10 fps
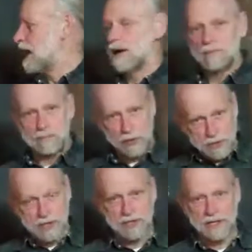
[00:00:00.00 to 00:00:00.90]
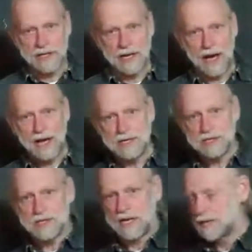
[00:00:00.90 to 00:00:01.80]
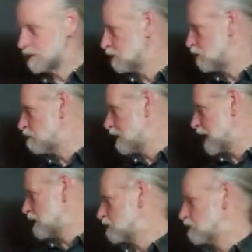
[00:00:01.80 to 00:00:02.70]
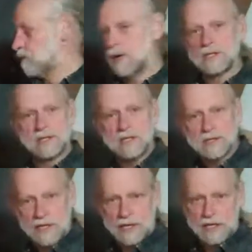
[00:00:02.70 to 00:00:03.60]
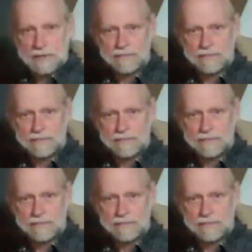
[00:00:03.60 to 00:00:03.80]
I, personally I decided to go back to watch this again,